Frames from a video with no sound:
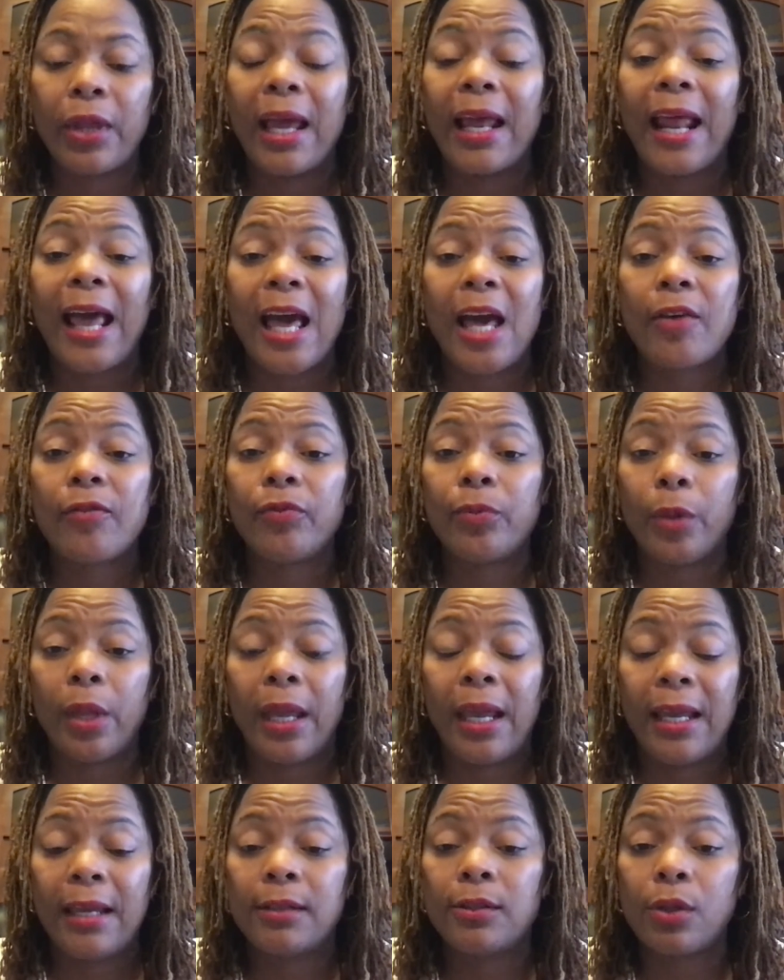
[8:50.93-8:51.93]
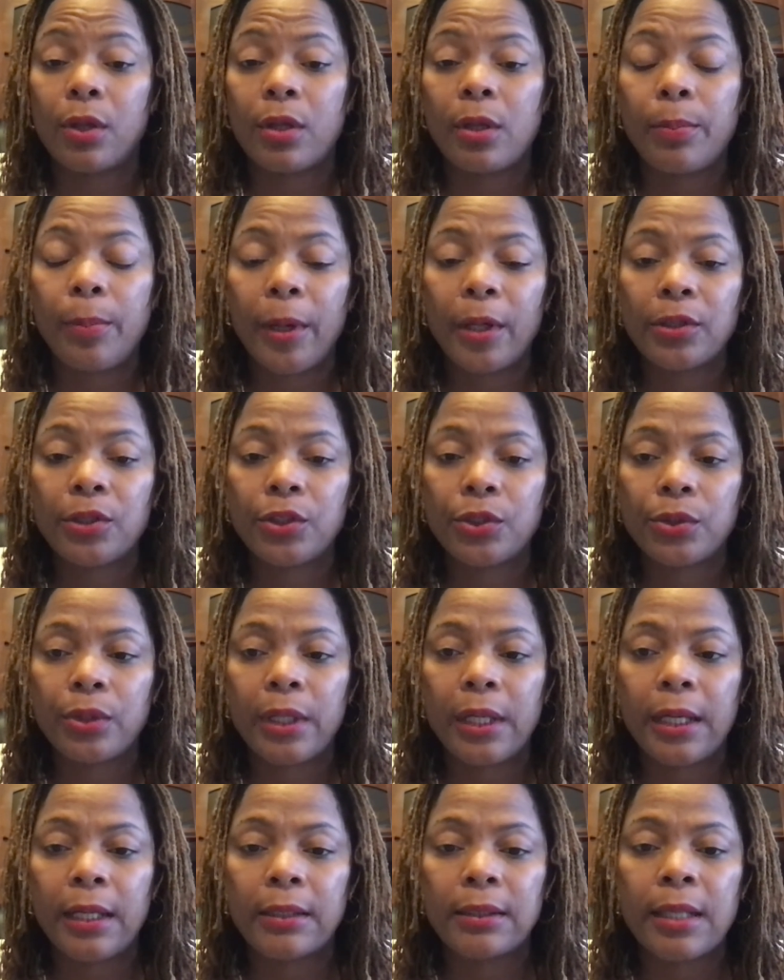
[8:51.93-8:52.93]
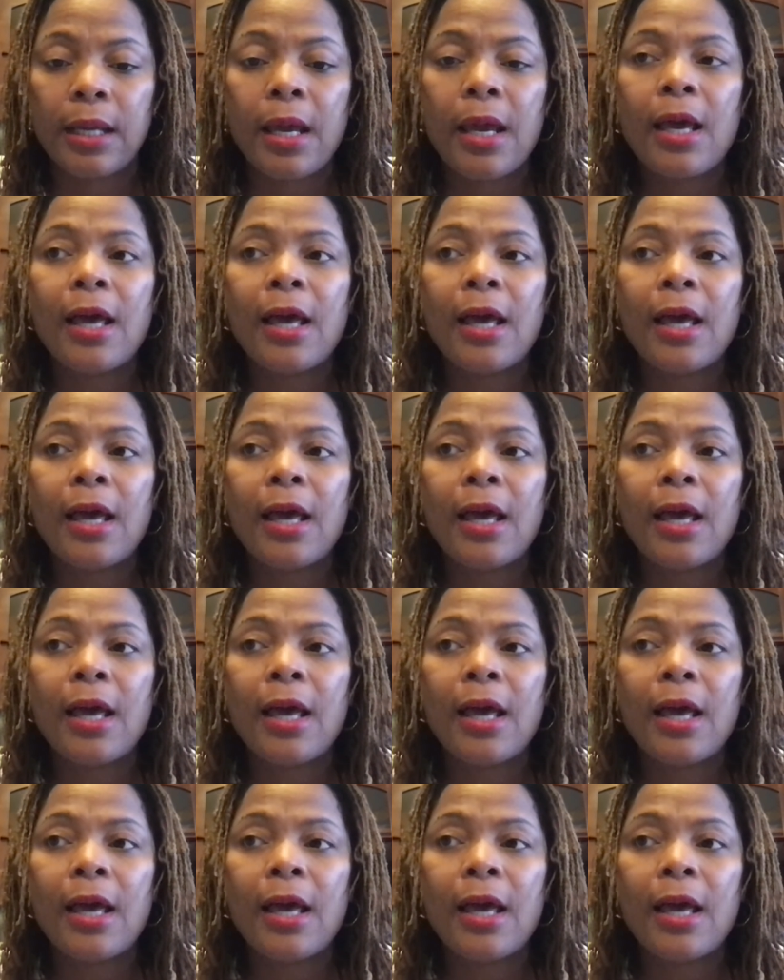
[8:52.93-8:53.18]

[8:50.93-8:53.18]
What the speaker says: that have the hands on the purse strings.